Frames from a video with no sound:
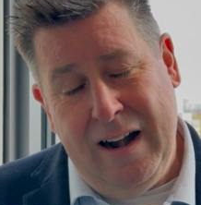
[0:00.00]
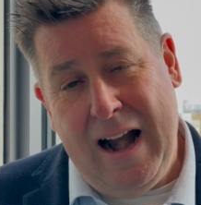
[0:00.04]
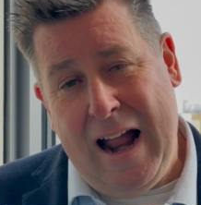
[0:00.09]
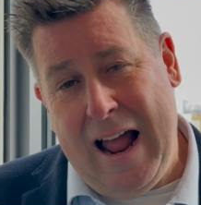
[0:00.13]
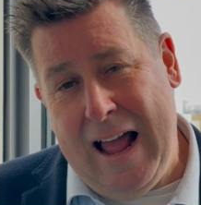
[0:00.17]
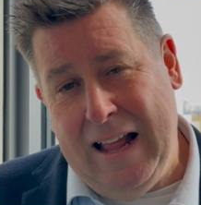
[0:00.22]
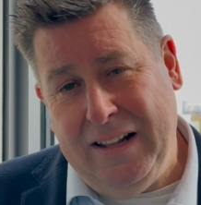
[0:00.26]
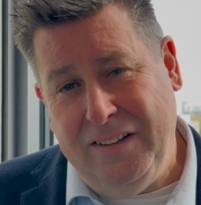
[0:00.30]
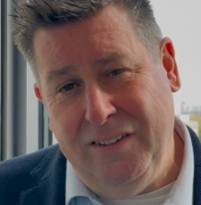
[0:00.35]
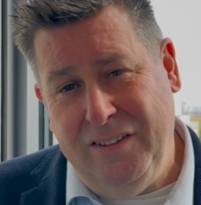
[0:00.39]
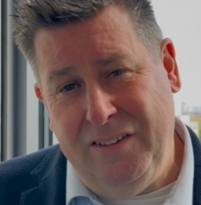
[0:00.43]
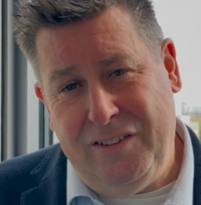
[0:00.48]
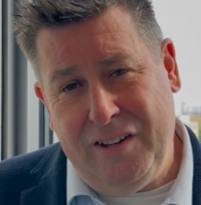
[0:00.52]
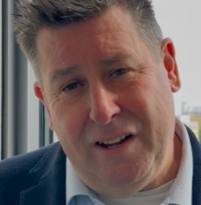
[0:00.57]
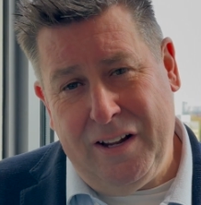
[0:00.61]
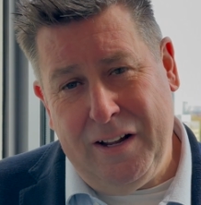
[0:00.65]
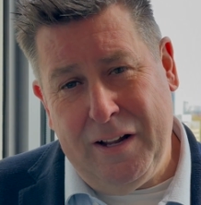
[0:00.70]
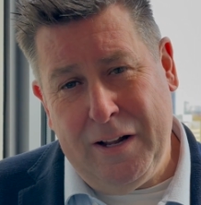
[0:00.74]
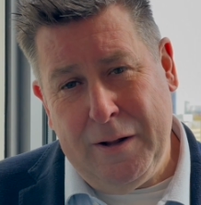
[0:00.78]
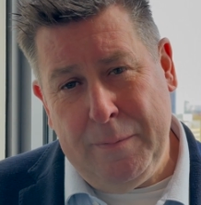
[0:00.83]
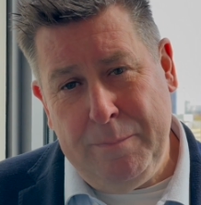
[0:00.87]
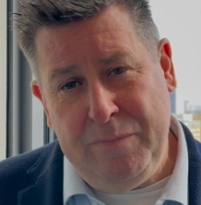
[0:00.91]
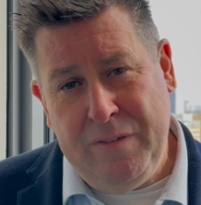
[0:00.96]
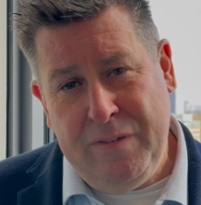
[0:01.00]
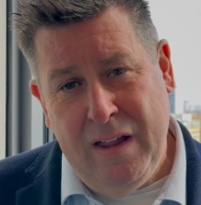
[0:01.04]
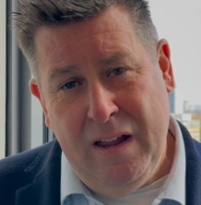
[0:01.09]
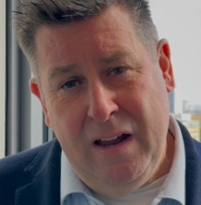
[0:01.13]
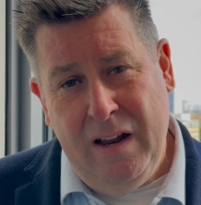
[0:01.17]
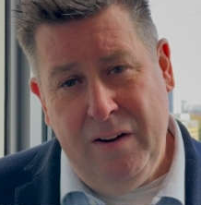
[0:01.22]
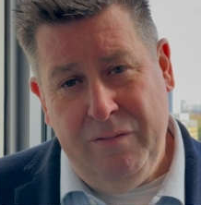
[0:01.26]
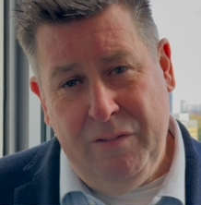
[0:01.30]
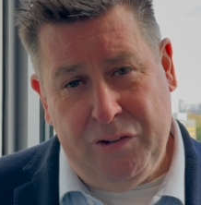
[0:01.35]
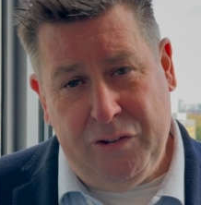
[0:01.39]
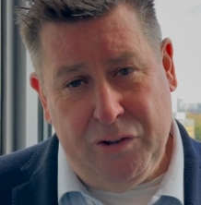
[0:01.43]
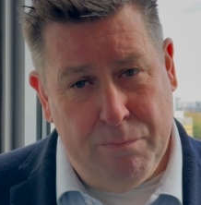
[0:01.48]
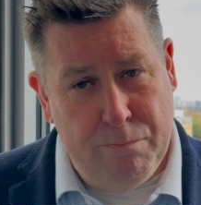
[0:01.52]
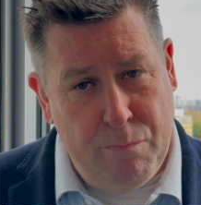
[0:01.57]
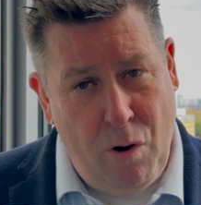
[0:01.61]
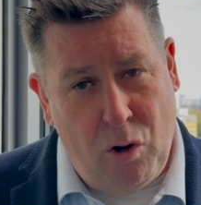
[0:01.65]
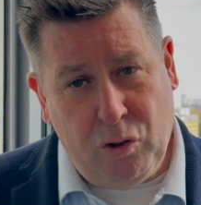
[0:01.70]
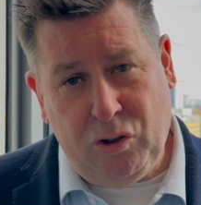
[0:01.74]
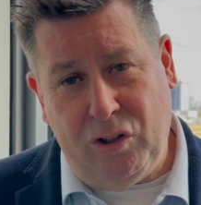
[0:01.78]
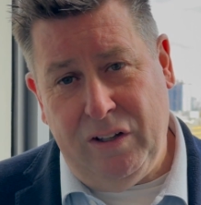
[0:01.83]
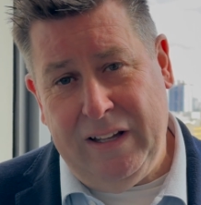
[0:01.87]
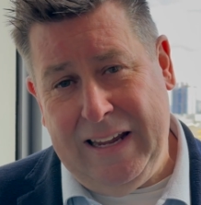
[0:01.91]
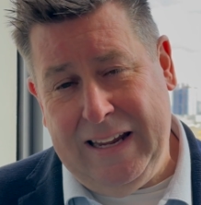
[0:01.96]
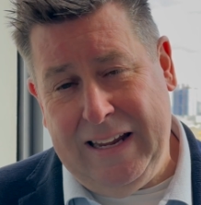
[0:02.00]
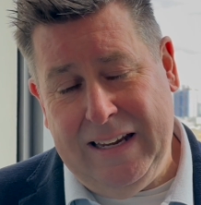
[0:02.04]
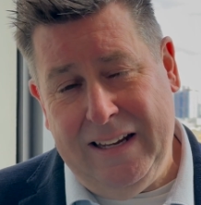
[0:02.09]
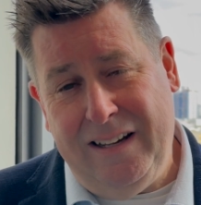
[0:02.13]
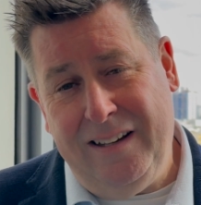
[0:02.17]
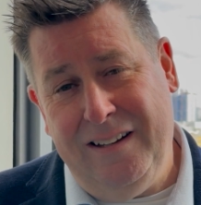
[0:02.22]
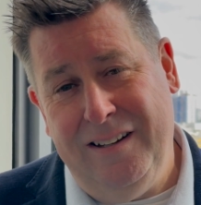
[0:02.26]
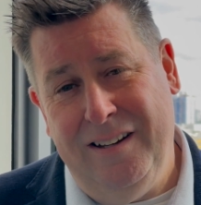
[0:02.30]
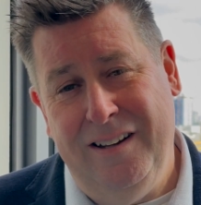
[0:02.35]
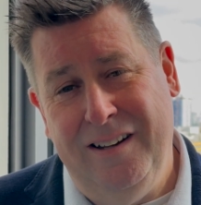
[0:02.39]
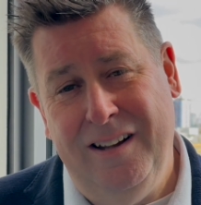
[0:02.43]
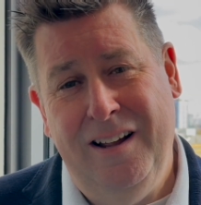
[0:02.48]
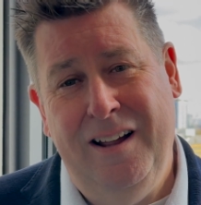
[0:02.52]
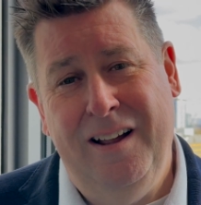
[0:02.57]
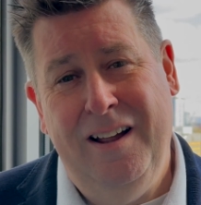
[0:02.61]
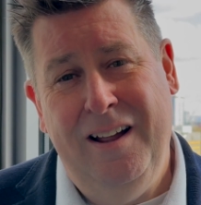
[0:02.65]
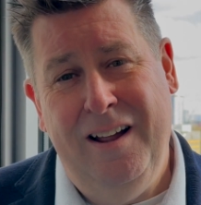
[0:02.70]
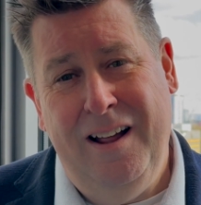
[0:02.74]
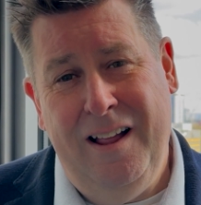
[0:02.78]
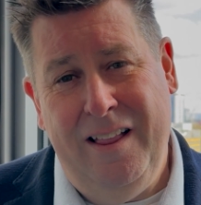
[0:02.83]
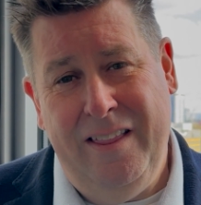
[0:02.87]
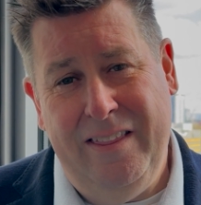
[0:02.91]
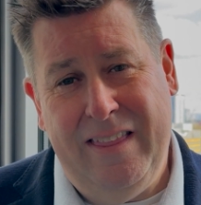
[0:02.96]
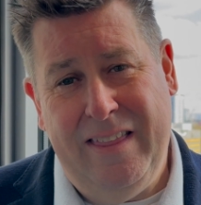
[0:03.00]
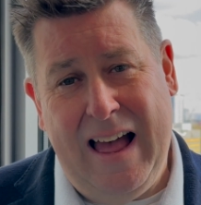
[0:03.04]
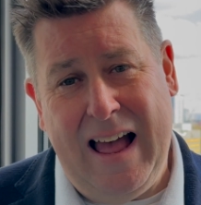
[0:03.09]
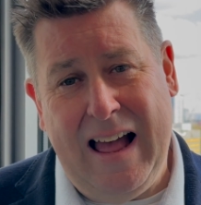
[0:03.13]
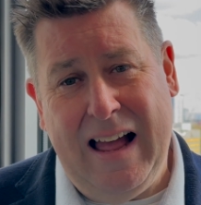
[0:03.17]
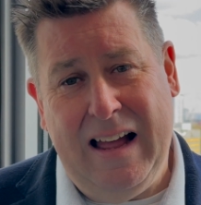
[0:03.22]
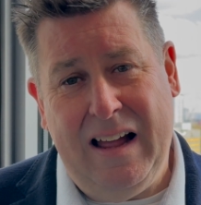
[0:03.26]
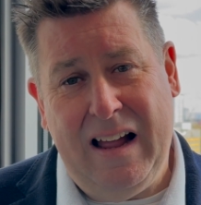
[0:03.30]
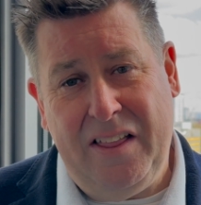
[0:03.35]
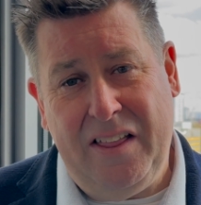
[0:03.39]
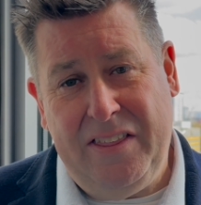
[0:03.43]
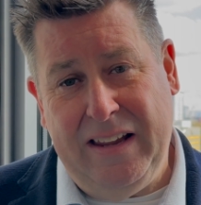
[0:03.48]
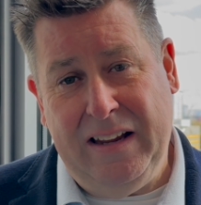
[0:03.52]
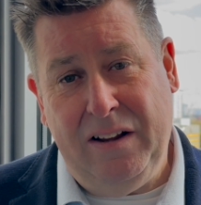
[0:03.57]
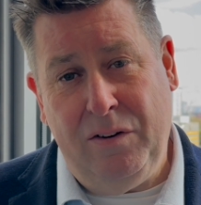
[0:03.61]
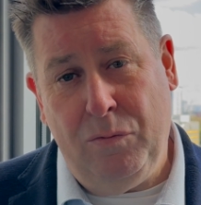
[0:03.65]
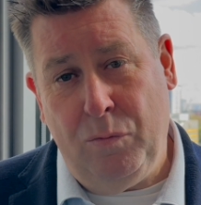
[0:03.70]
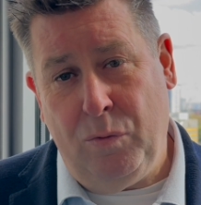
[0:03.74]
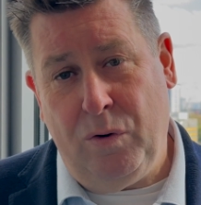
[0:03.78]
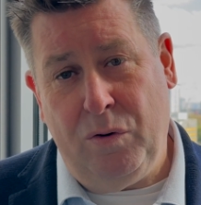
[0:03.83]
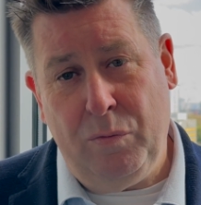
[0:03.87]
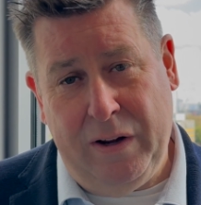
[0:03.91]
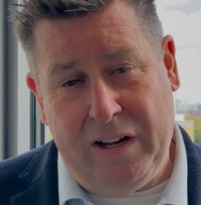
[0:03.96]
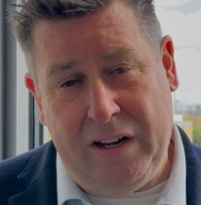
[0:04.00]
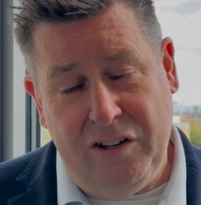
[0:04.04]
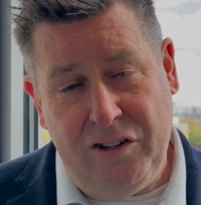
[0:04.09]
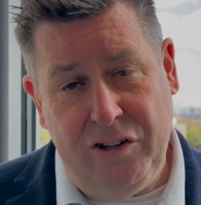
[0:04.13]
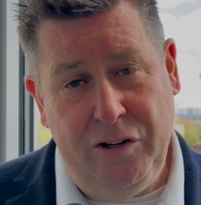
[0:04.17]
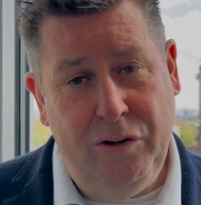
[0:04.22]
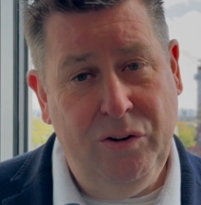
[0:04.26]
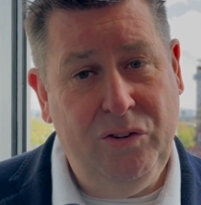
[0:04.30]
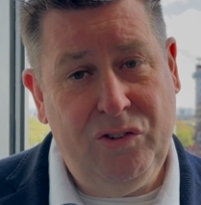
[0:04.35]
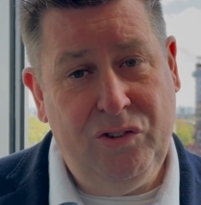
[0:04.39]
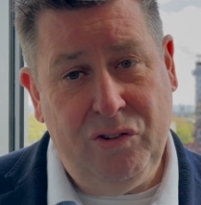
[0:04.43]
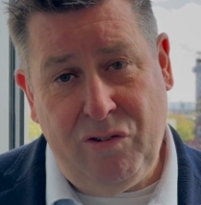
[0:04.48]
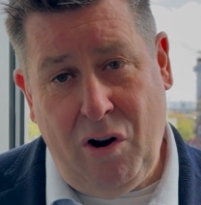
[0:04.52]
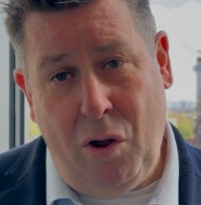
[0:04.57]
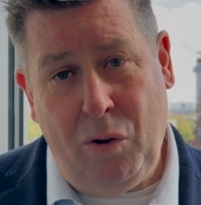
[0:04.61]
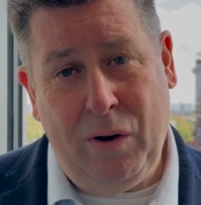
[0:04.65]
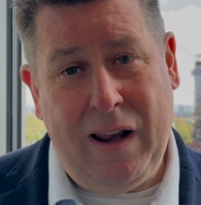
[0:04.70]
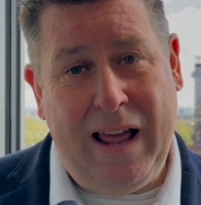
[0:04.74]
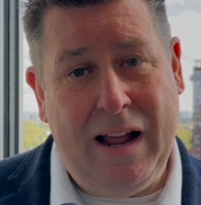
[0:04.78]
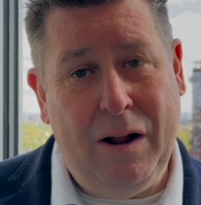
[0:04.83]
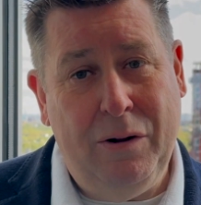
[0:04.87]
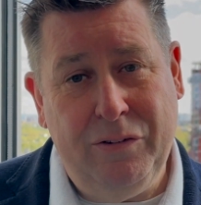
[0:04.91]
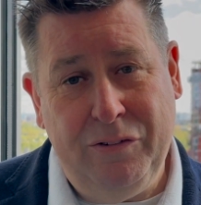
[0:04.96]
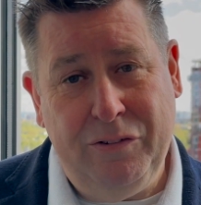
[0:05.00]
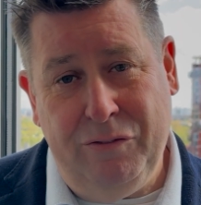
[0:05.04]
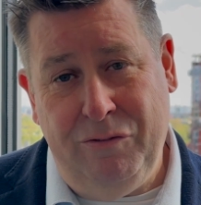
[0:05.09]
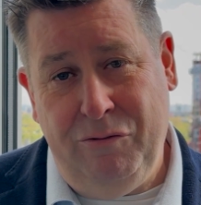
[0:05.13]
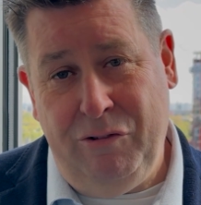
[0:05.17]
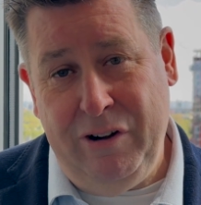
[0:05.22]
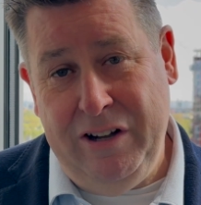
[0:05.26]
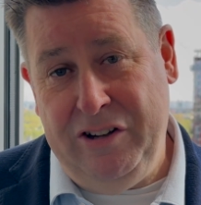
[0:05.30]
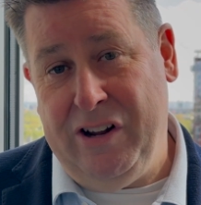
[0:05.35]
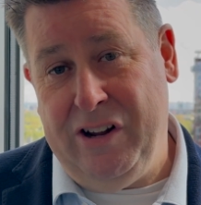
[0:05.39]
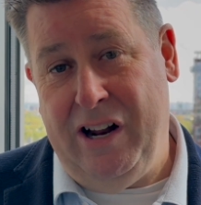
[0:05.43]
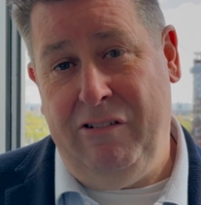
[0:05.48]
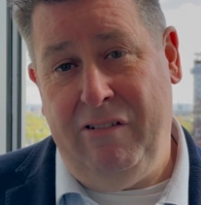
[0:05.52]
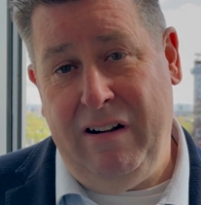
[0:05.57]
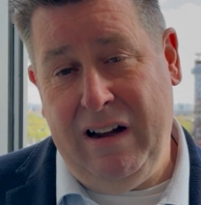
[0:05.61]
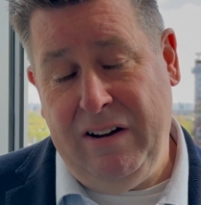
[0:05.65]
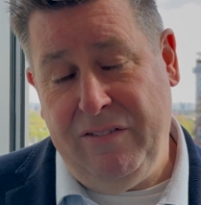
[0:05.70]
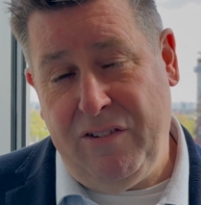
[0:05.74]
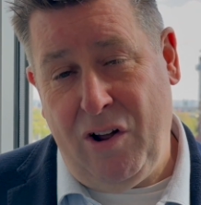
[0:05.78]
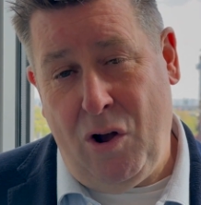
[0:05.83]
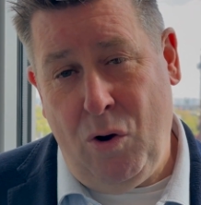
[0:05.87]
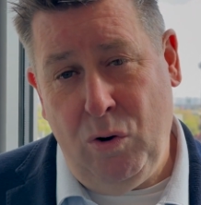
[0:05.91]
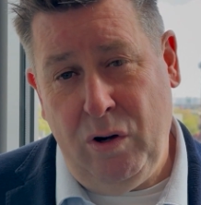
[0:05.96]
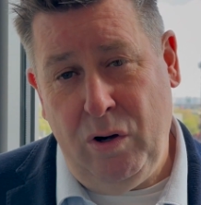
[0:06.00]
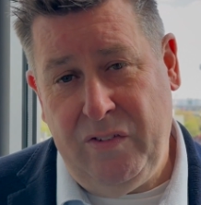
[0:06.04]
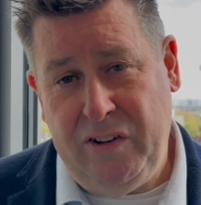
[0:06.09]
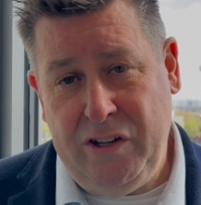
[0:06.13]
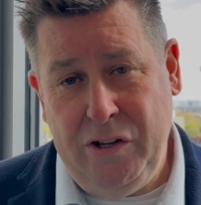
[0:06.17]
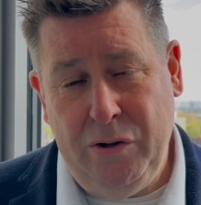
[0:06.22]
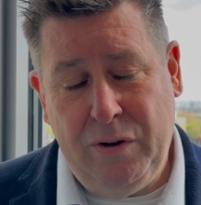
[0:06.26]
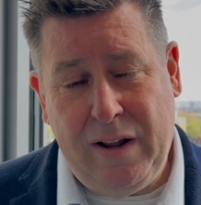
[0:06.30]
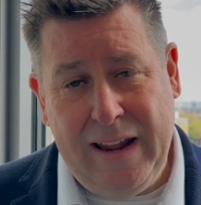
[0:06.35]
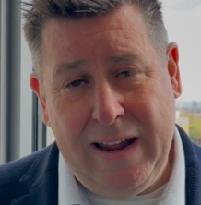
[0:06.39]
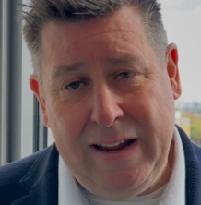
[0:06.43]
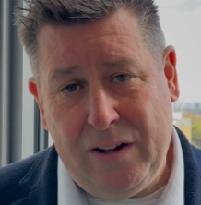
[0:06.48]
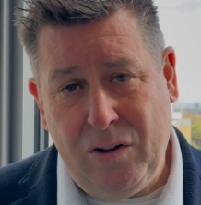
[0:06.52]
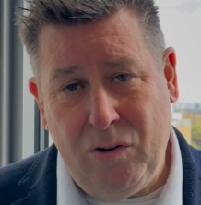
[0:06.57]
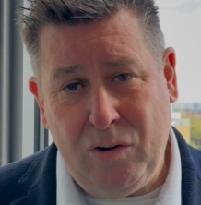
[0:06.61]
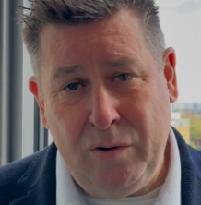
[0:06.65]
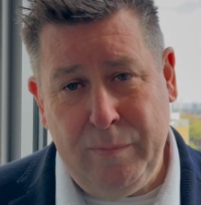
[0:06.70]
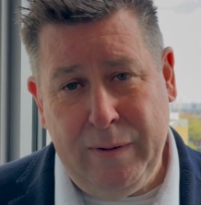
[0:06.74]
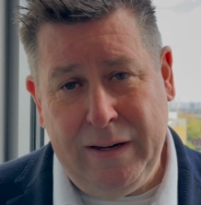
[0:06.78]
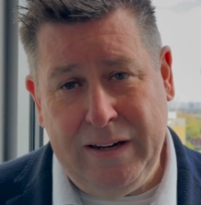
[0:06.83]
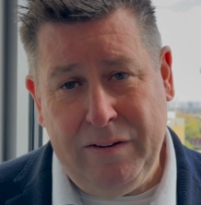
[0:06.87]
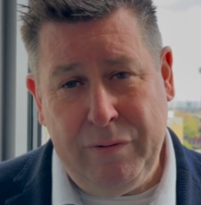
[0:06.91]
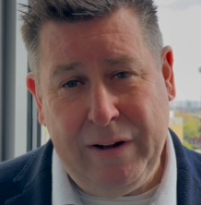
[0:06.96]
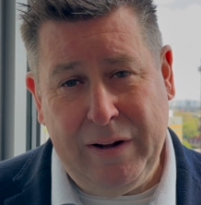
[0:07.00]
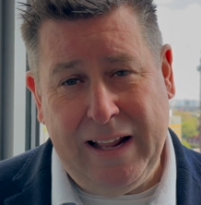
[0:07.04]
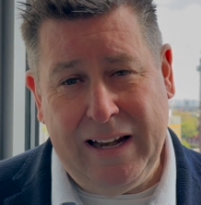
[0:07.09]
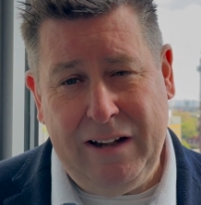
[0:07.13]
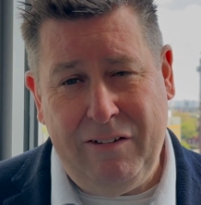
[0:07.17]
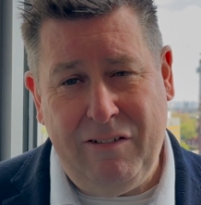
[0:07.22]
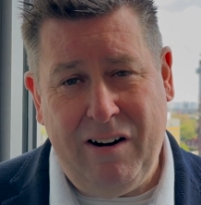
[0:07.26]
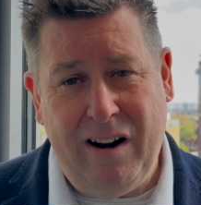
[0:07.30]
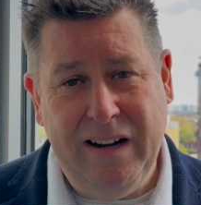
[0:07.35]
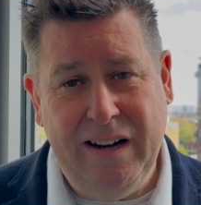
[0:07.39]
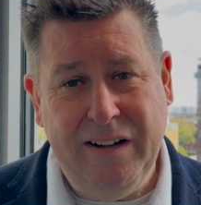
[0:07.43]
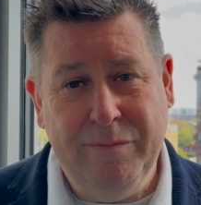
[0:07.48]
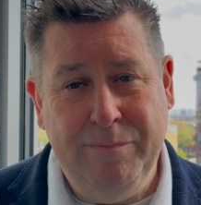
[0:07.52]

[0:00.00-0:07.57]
And there's a model here that I think we can use to roll out and regenerate the whole of the UK economy if we get it right.